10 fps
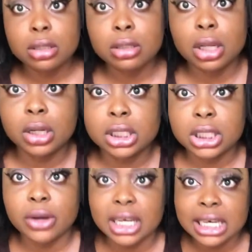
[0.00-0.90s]
Don't you see
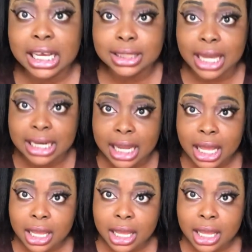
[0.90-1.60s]
what the next one there?